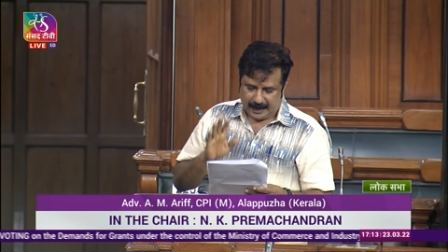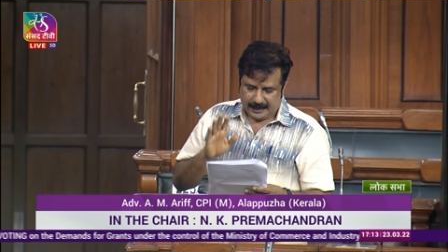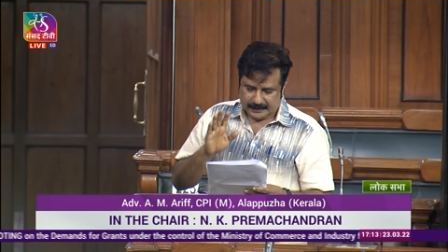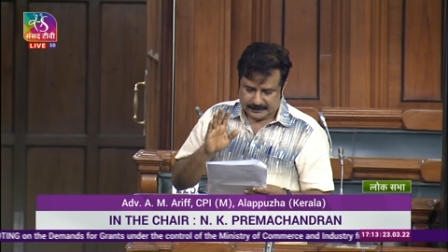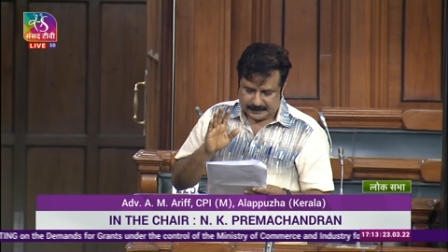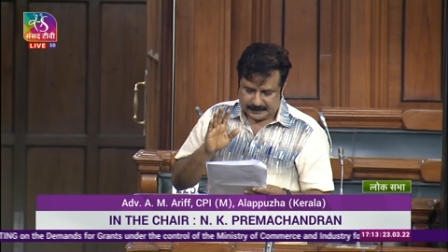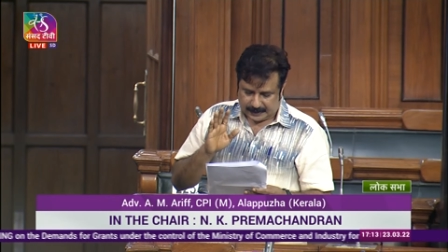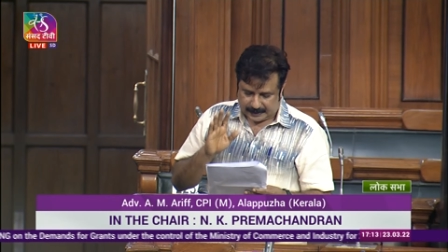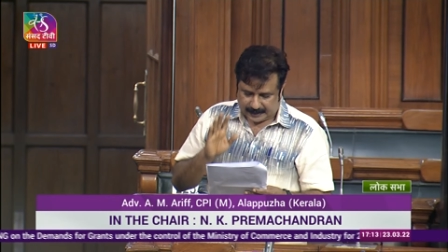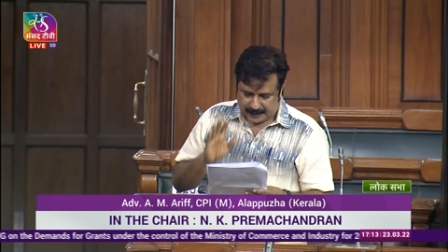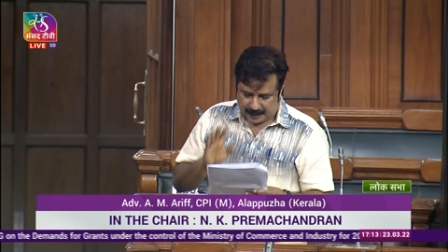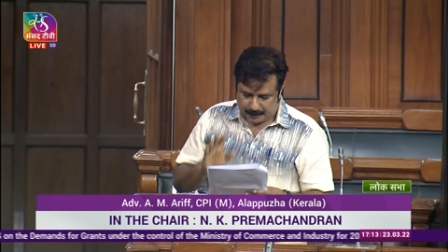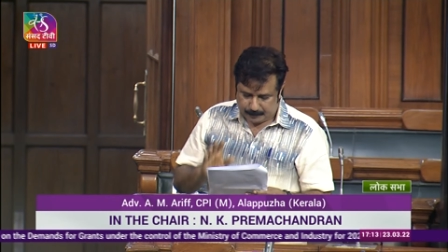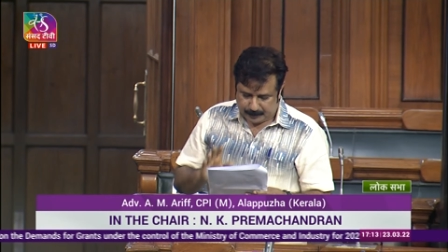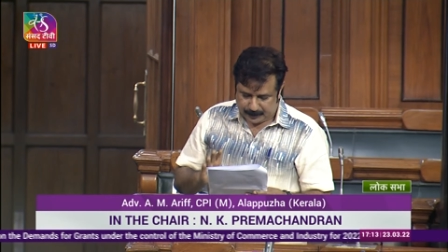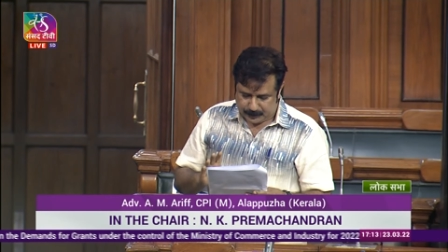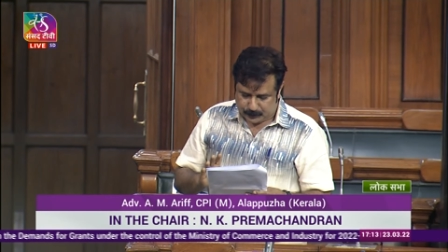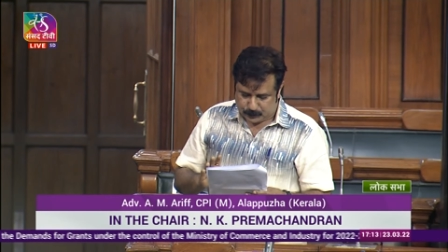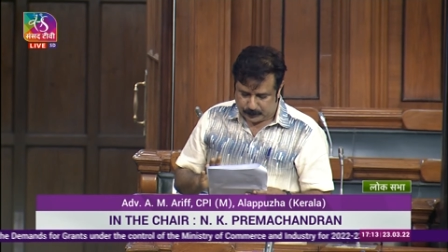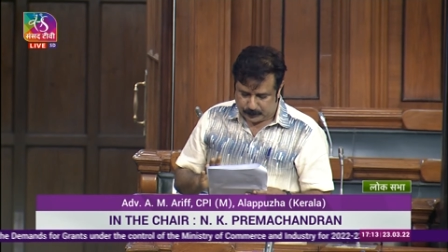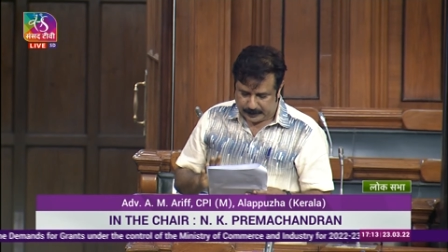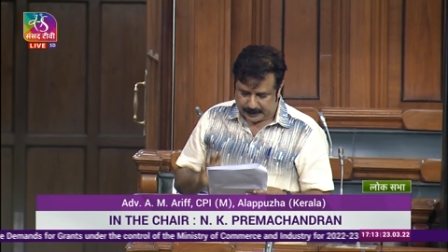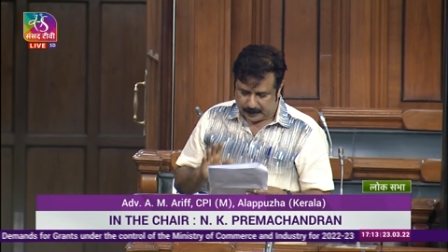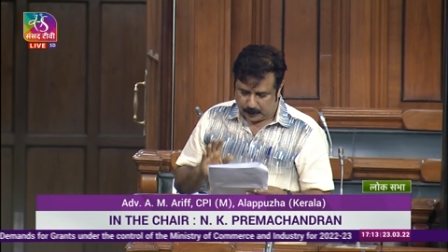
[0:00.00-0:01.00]
Sir,
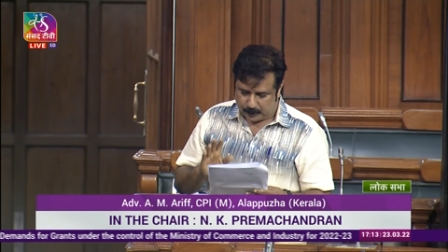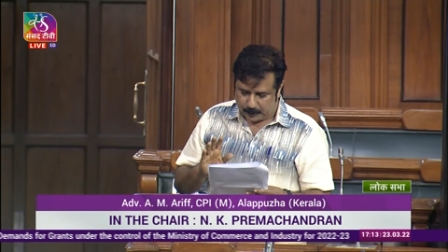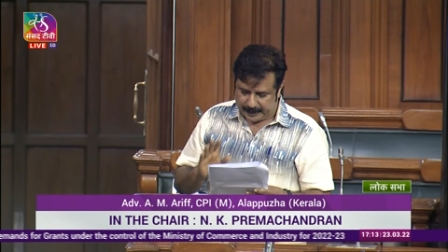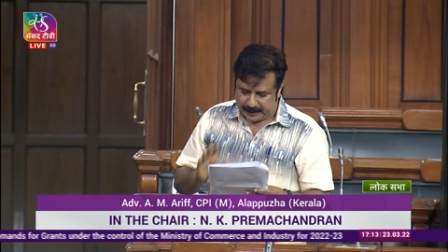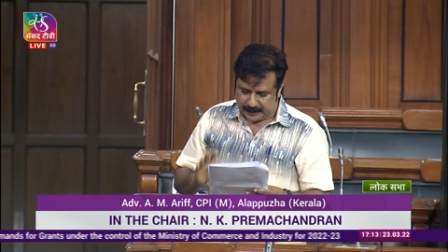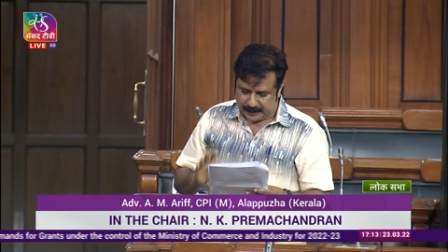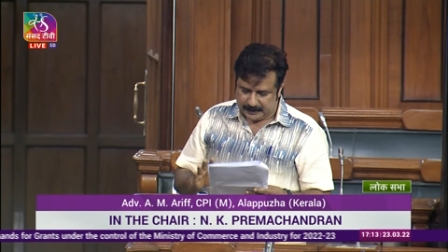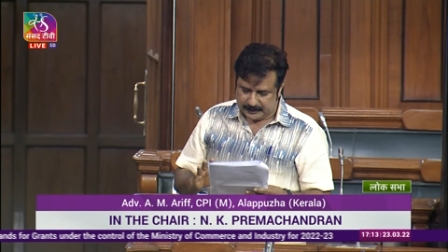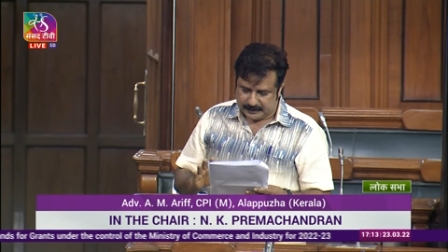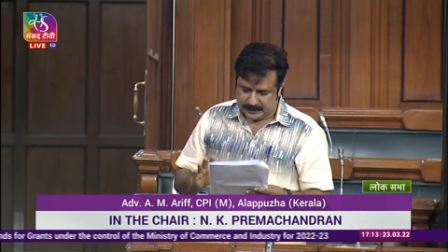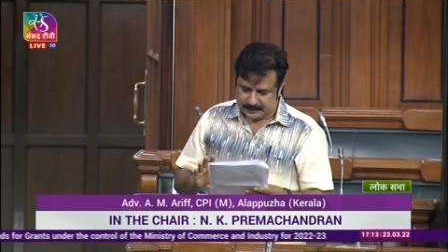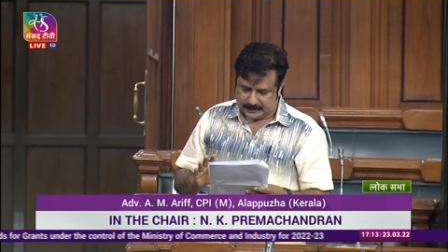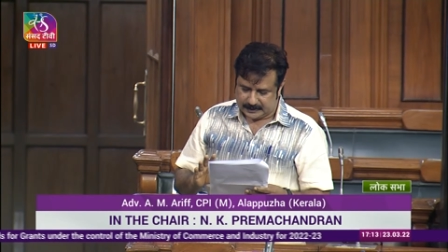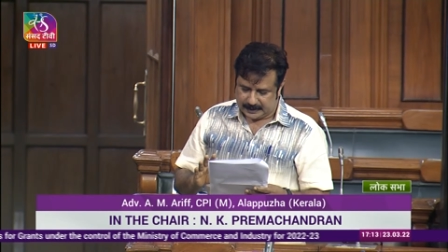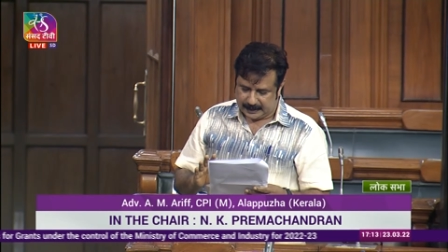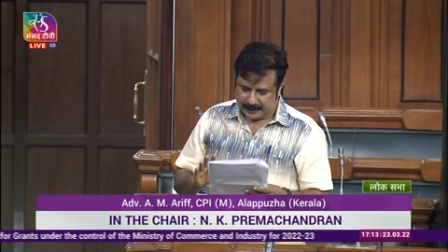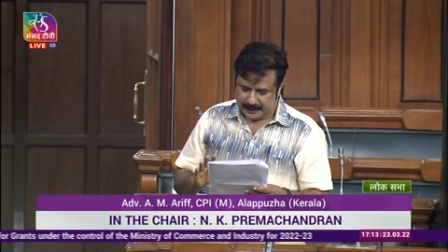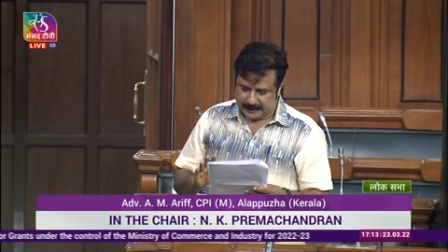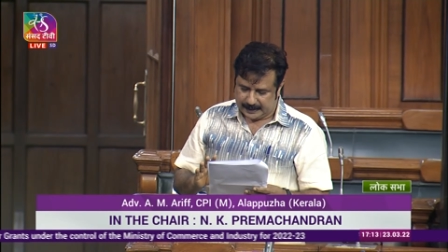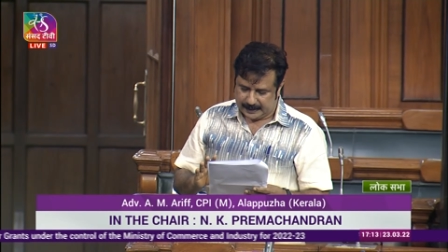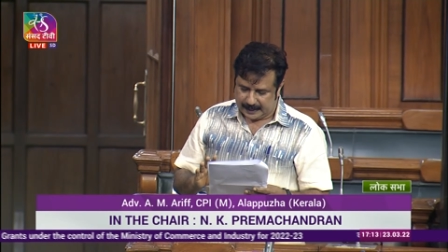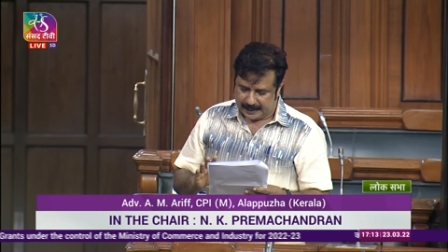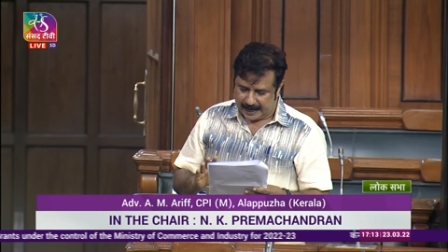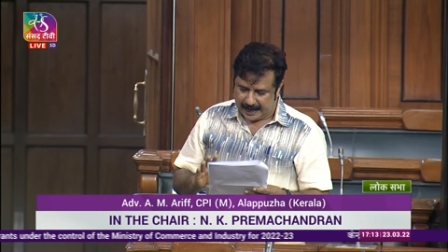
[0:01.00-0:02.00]
coming to the coir
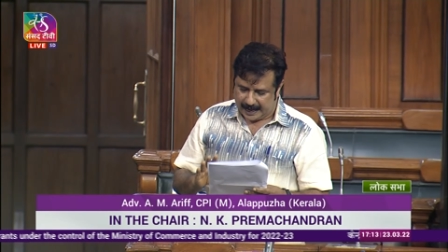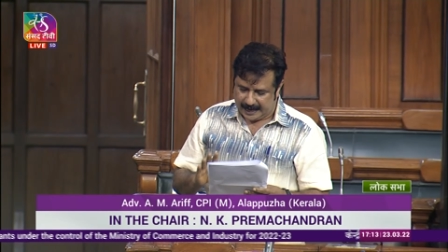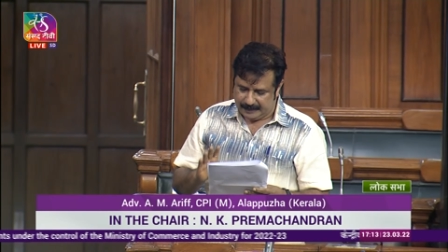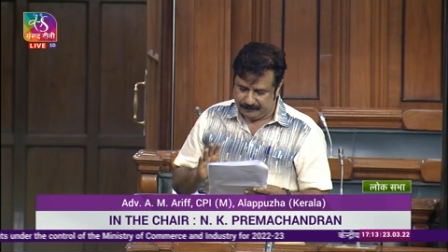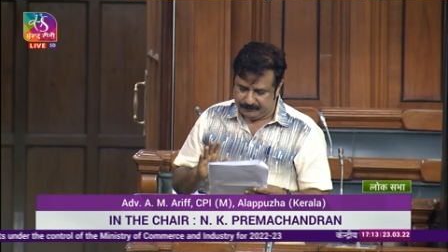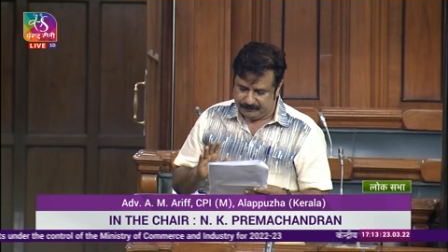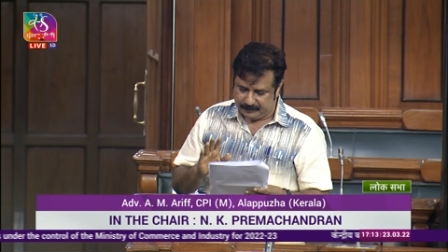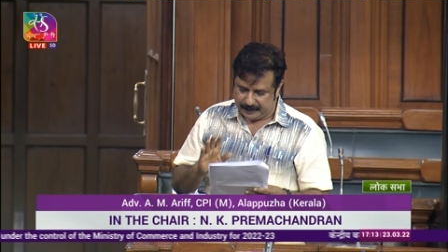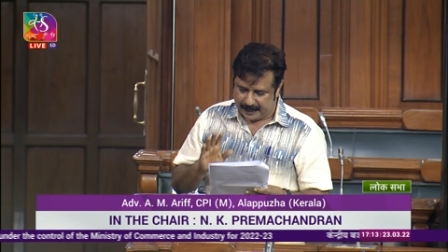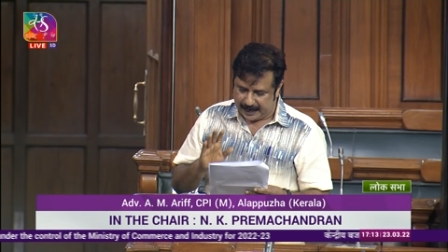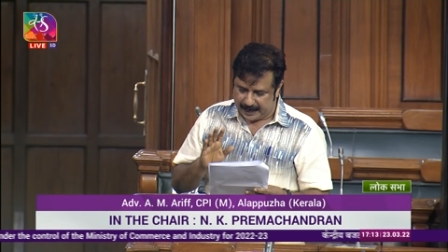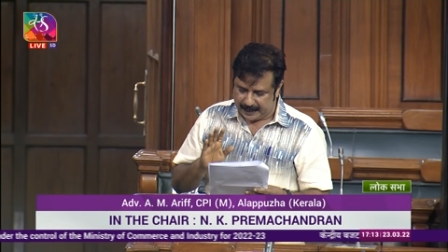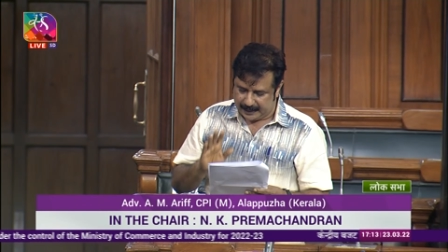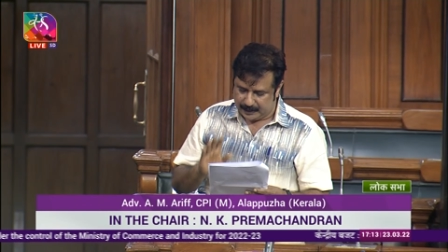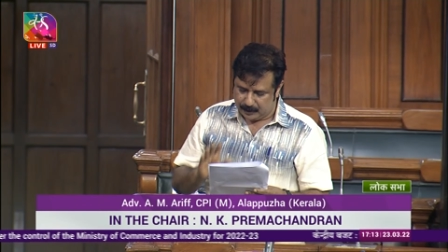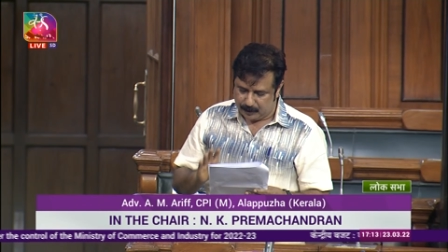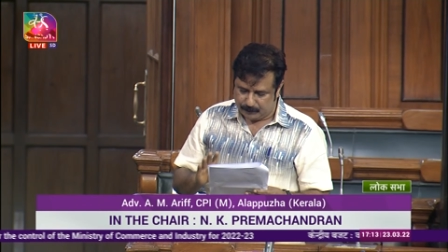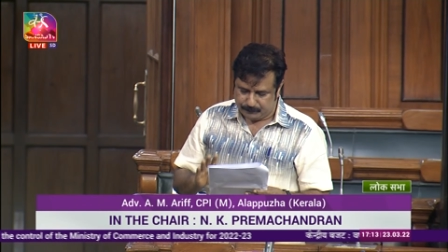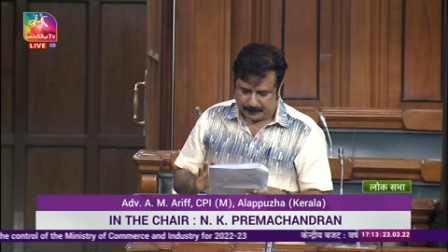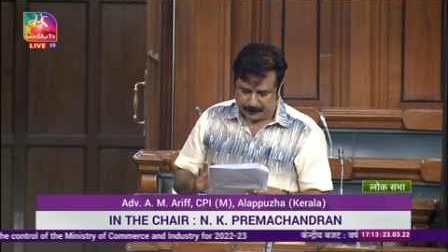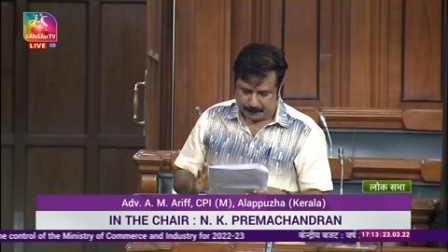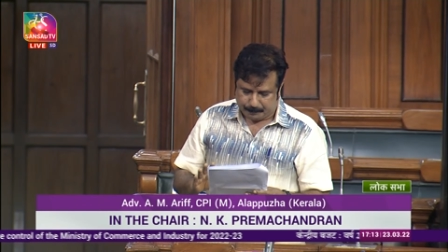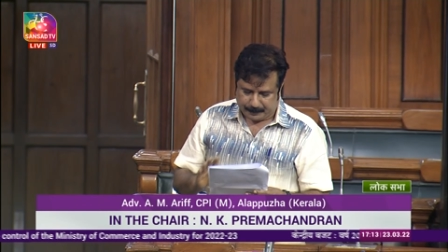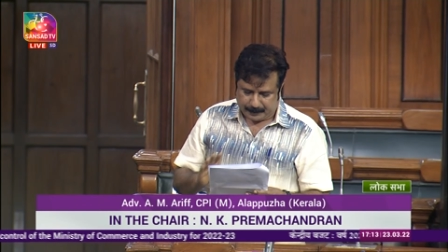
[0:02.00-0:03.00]
industry, the lifeline
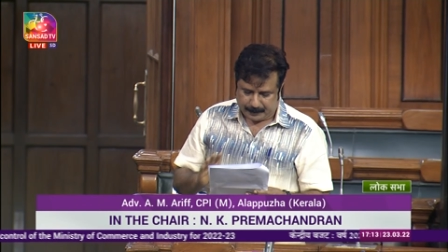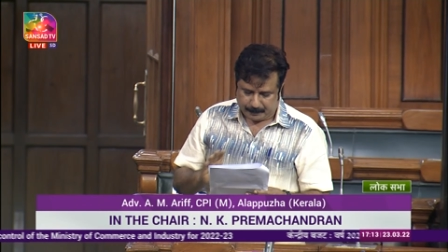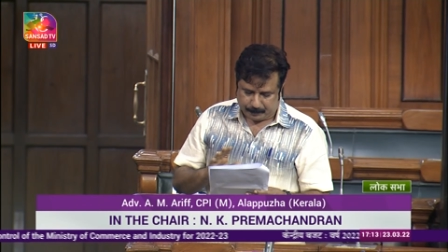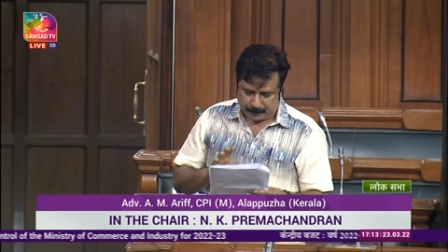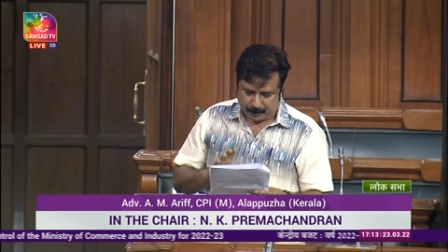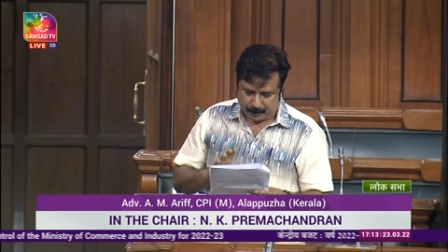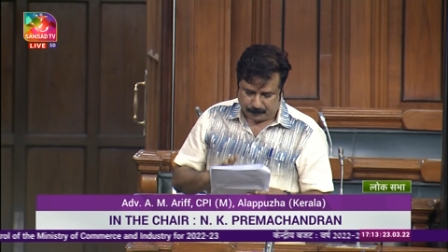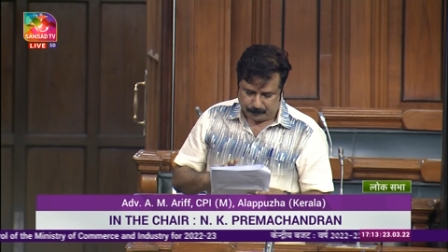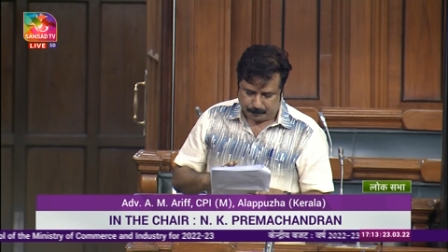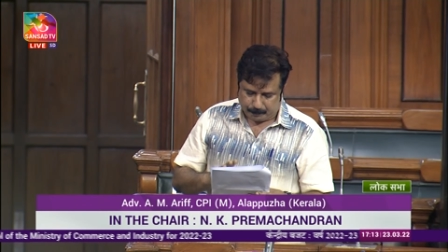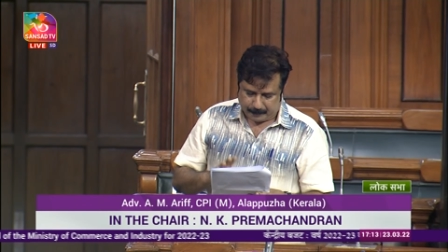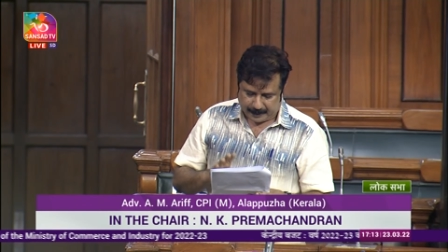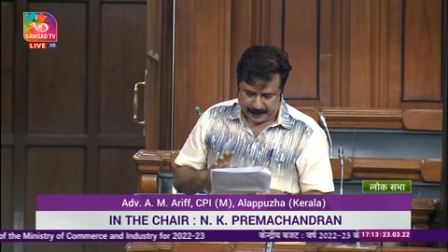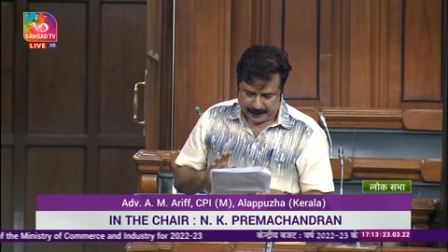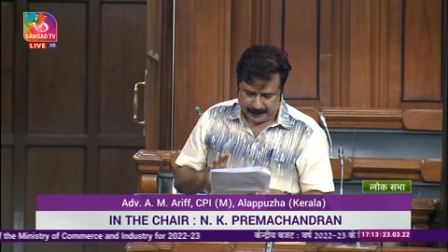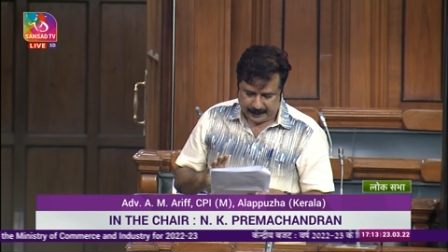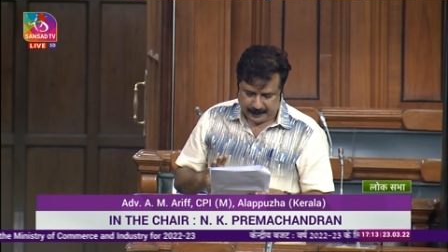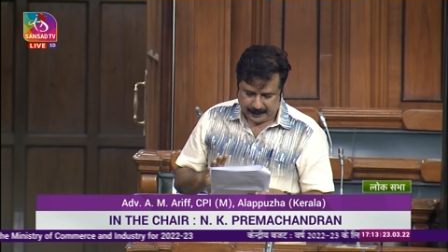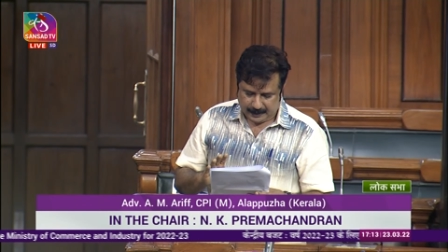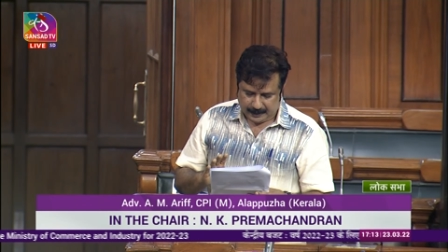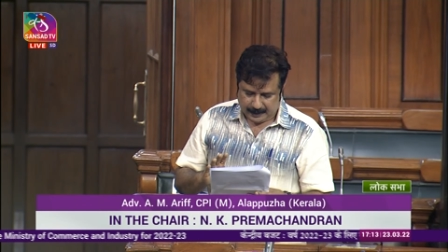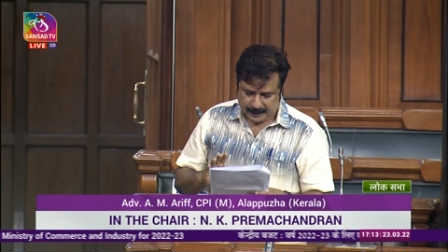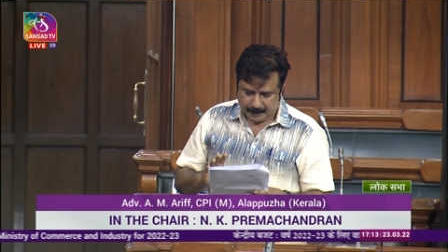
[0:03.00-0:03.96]
of the people of my